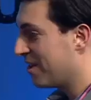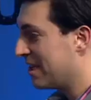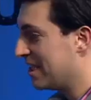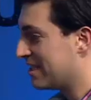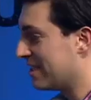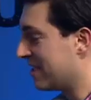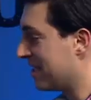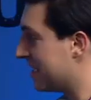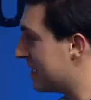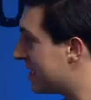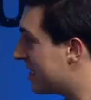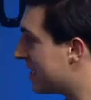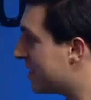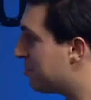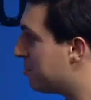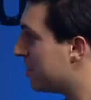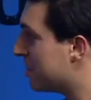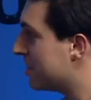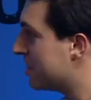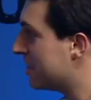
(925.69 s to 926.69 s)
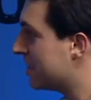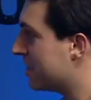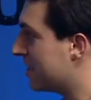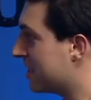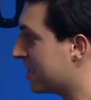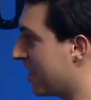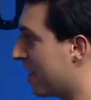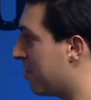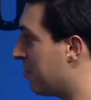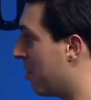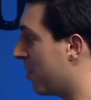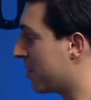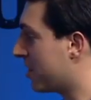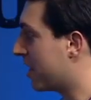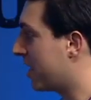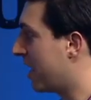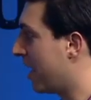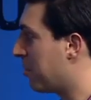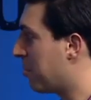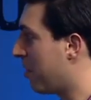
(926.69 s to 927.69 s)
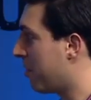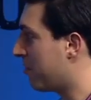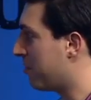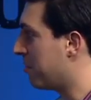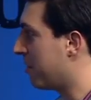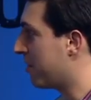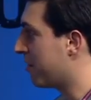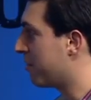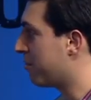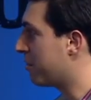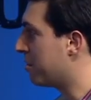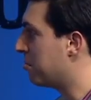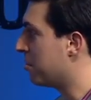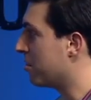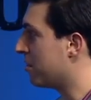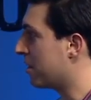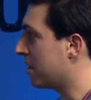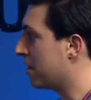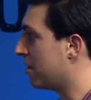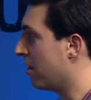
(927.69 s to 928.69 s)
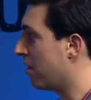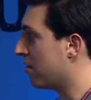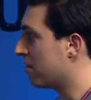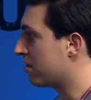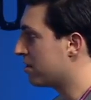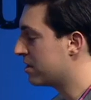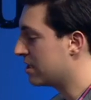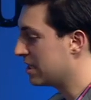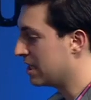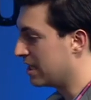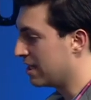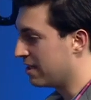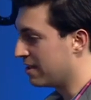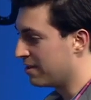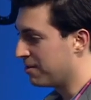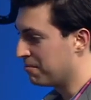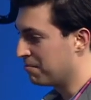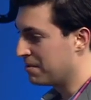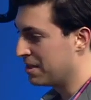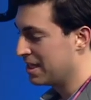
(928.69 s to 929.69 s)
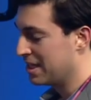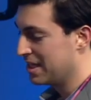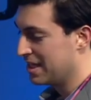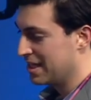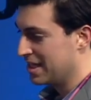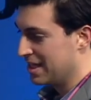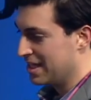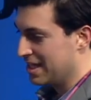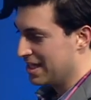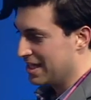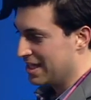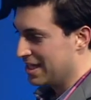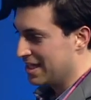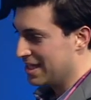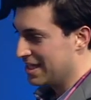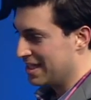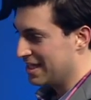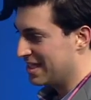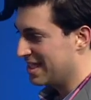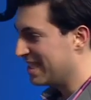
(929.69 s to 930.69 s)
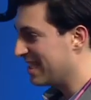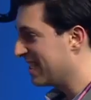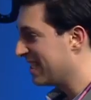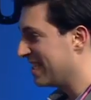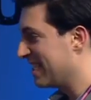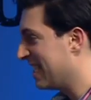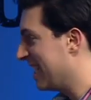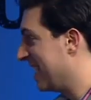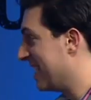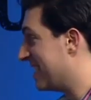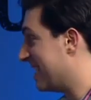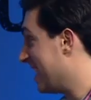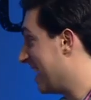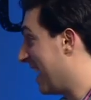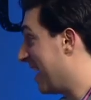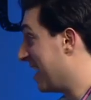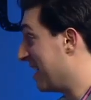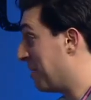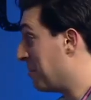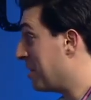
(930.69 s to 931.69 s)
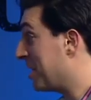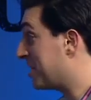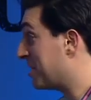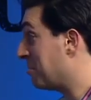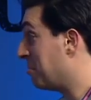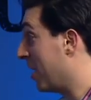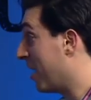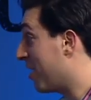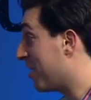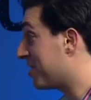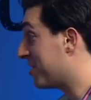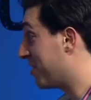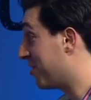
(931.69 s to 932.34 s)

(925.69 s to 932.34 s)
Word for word: is a listings business that's got a market cap probably about three billion dollars. Um, it's I, I mean it's embarrassing.